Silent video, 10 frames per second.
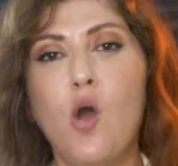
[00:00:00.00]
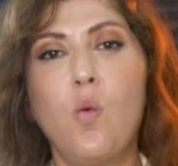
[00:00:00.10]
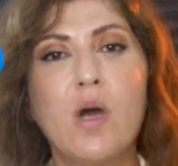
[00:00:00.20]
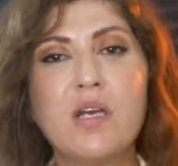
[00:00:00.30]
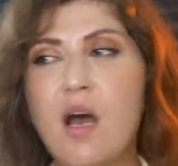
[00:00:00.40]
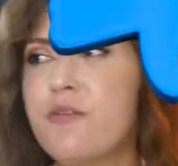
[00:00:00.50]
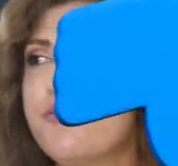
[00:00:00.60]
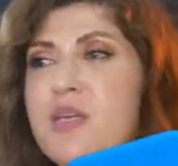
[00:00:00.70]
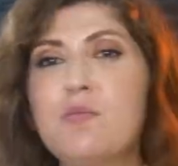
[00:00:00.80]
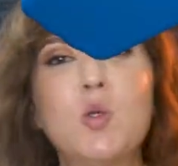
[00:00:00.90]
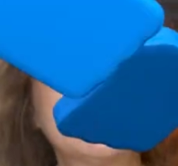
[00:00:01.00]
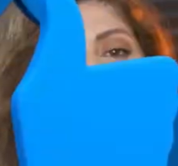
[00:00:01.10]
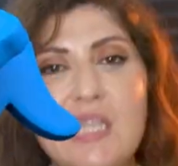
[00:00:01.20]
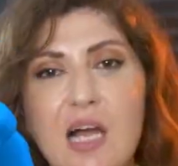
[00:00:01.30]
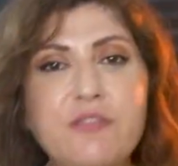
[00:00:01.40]
one of the
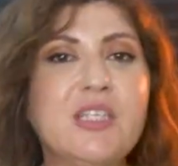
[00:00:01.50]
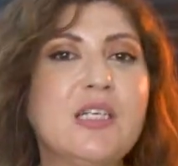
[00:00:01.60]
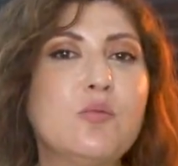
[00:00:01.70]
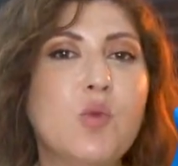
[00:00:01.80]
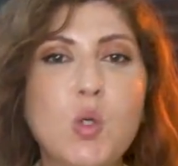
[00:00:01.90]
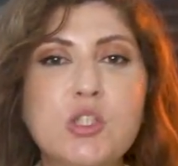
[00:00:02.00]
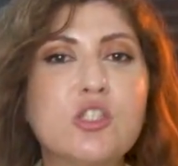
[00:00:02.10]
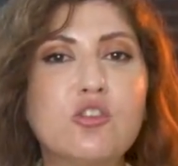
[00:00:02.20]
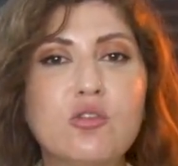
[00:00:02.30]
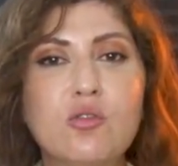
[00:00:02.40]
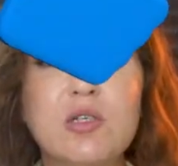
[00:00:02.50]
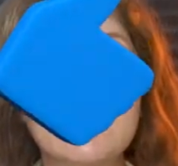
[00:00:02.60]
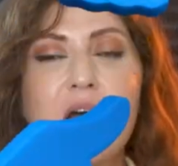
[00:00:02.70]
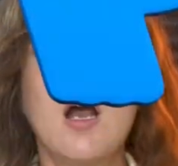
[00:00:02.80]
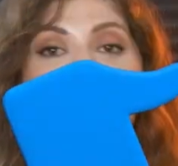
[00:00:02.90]
most loved and most tools,